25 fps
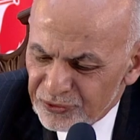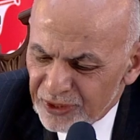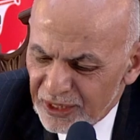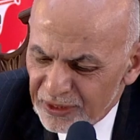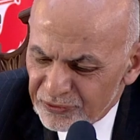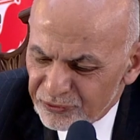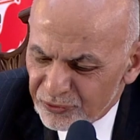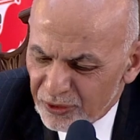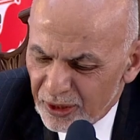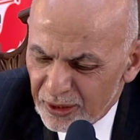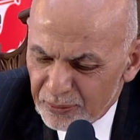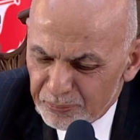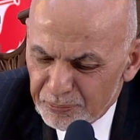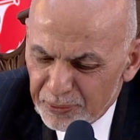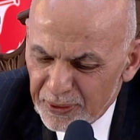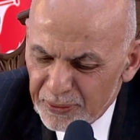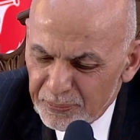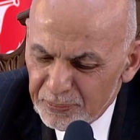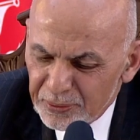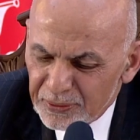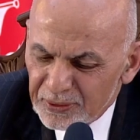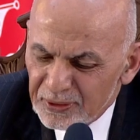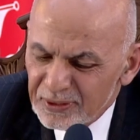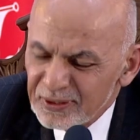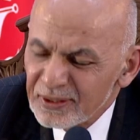Afghan
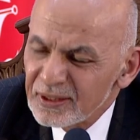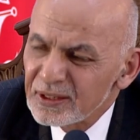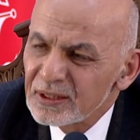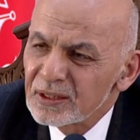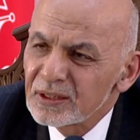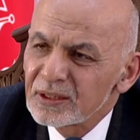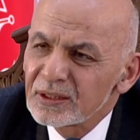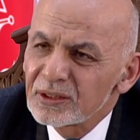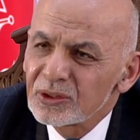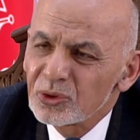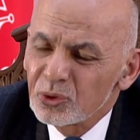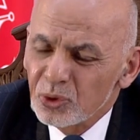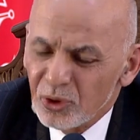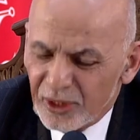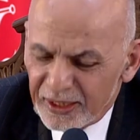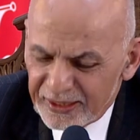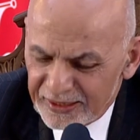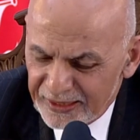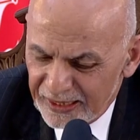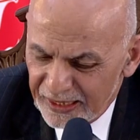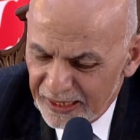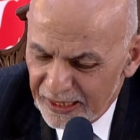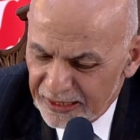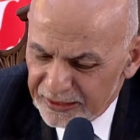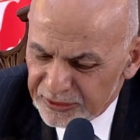people during the
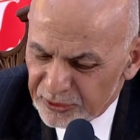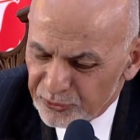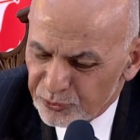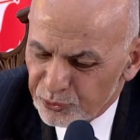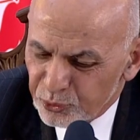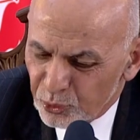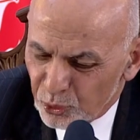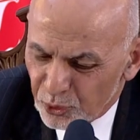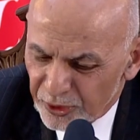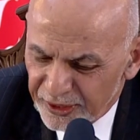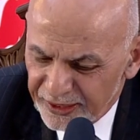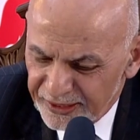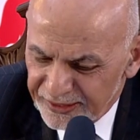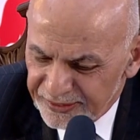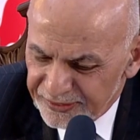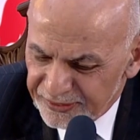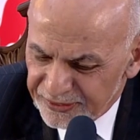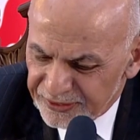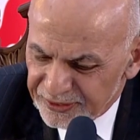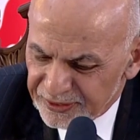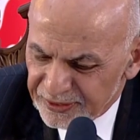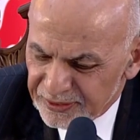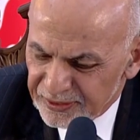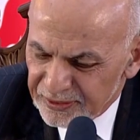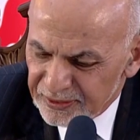last 4
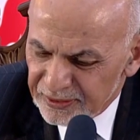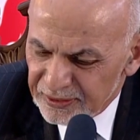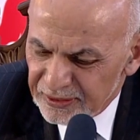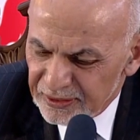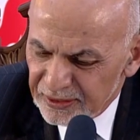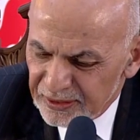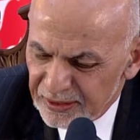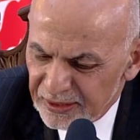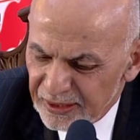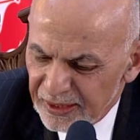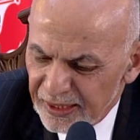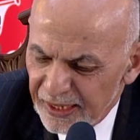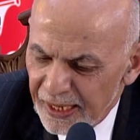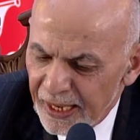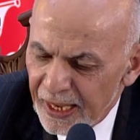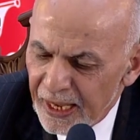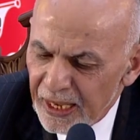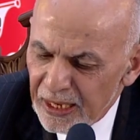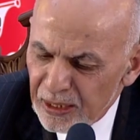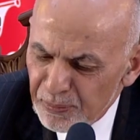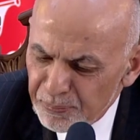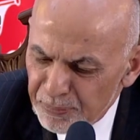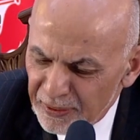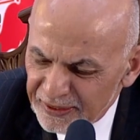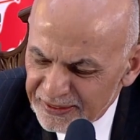years,
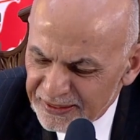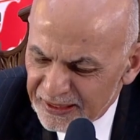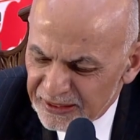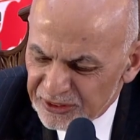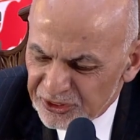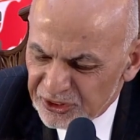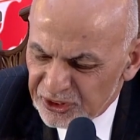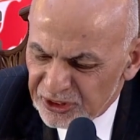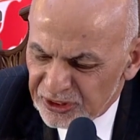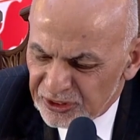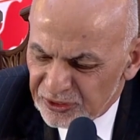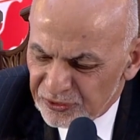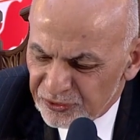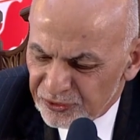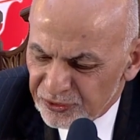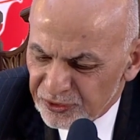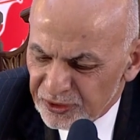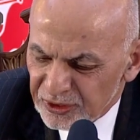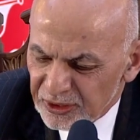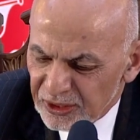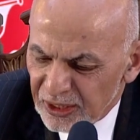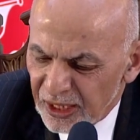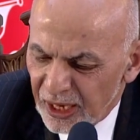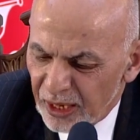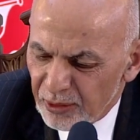help us achieve
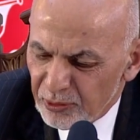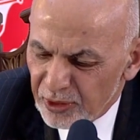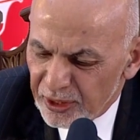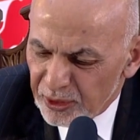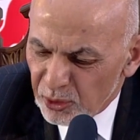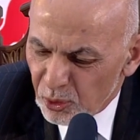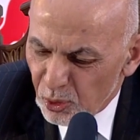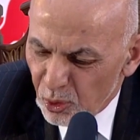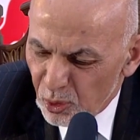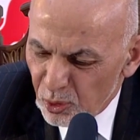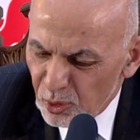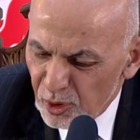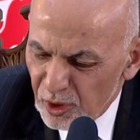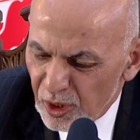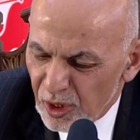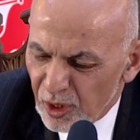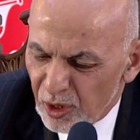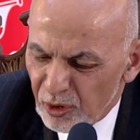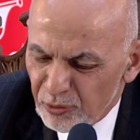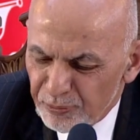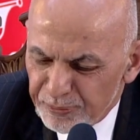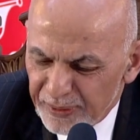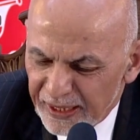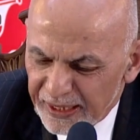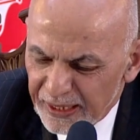our goal of
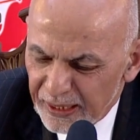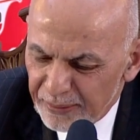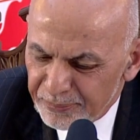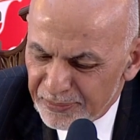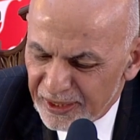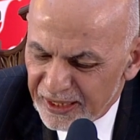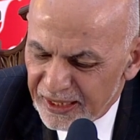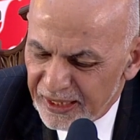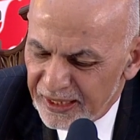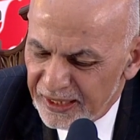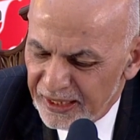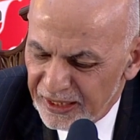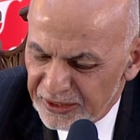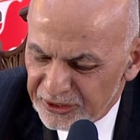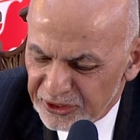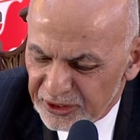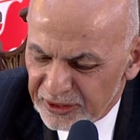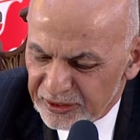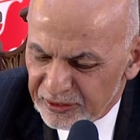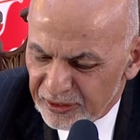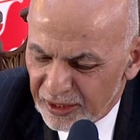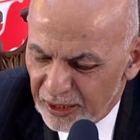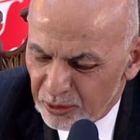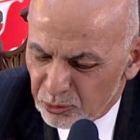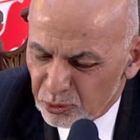becoming an Asian
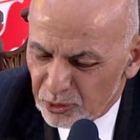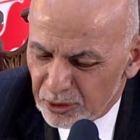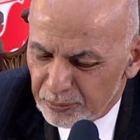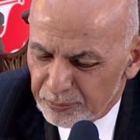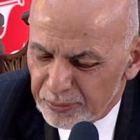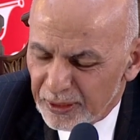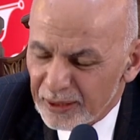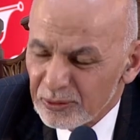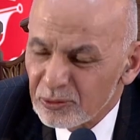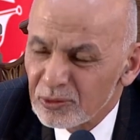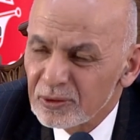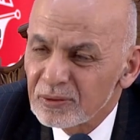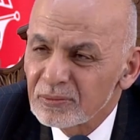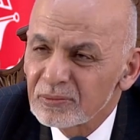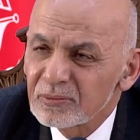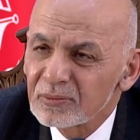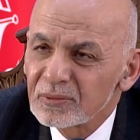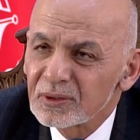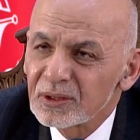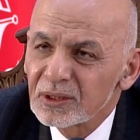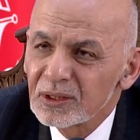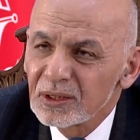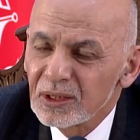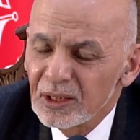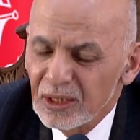roundabout.
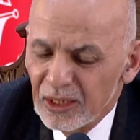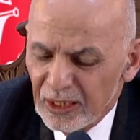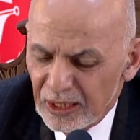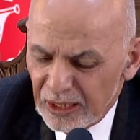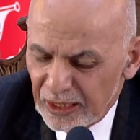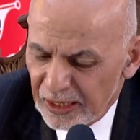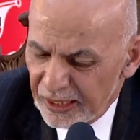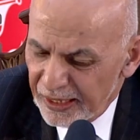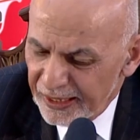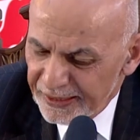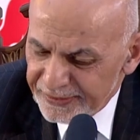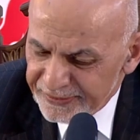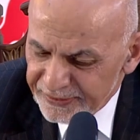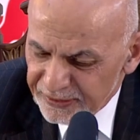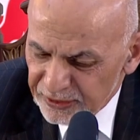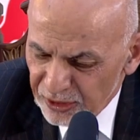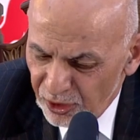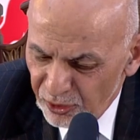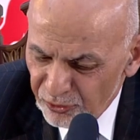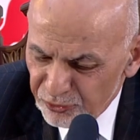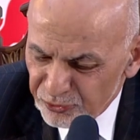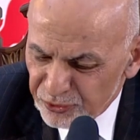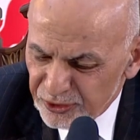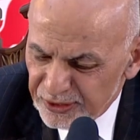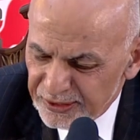A
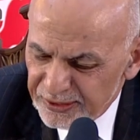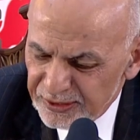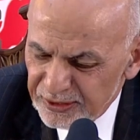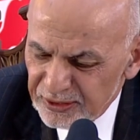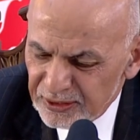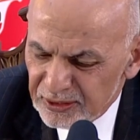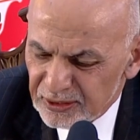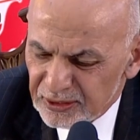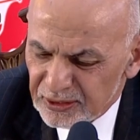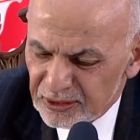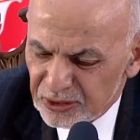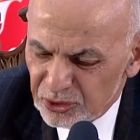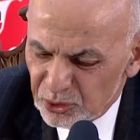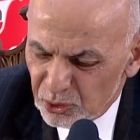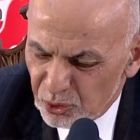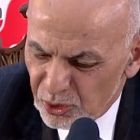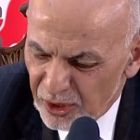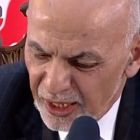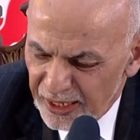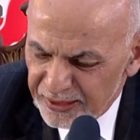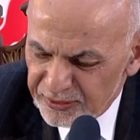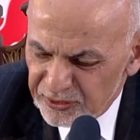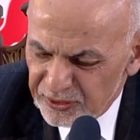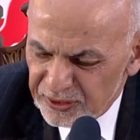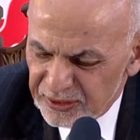sovereign,
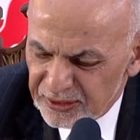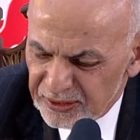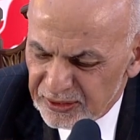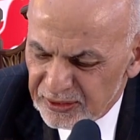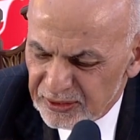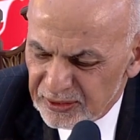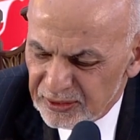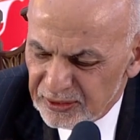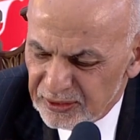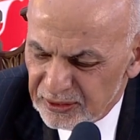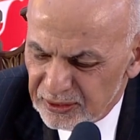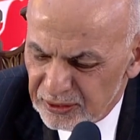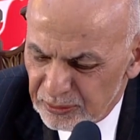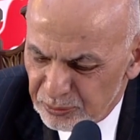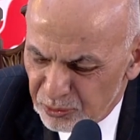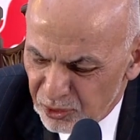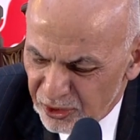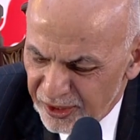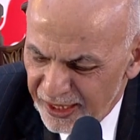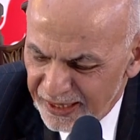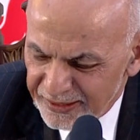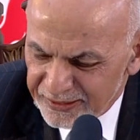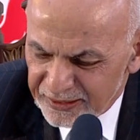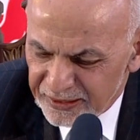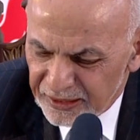united,
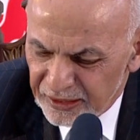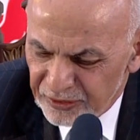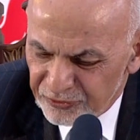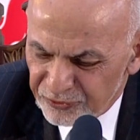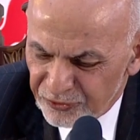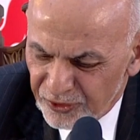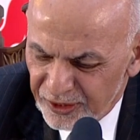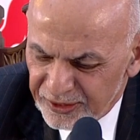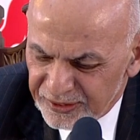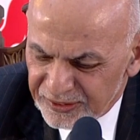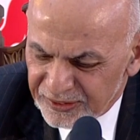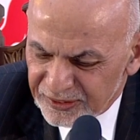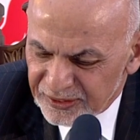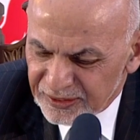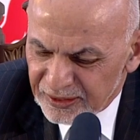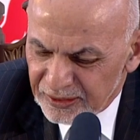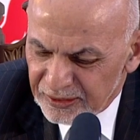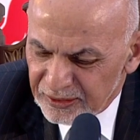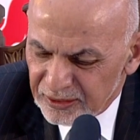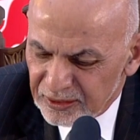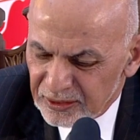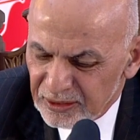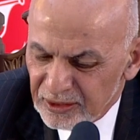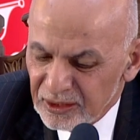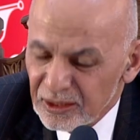democratic Afghanistan
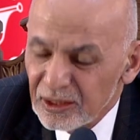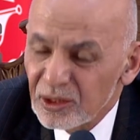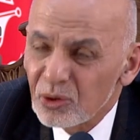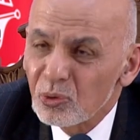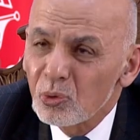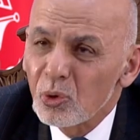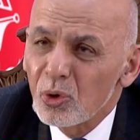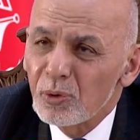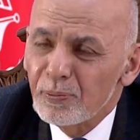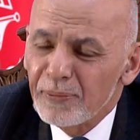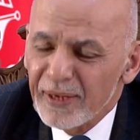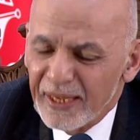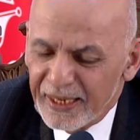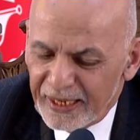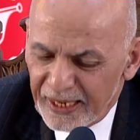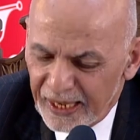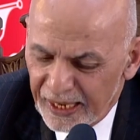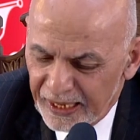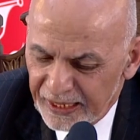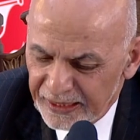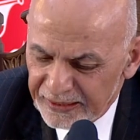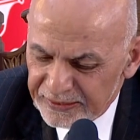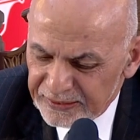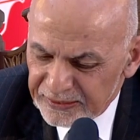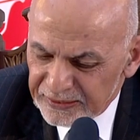will be an
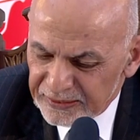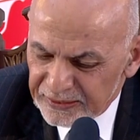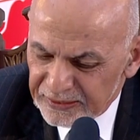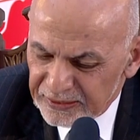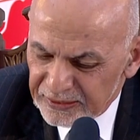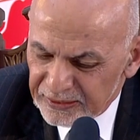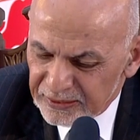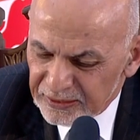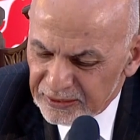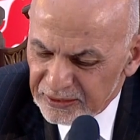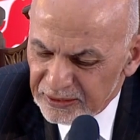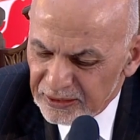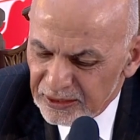asset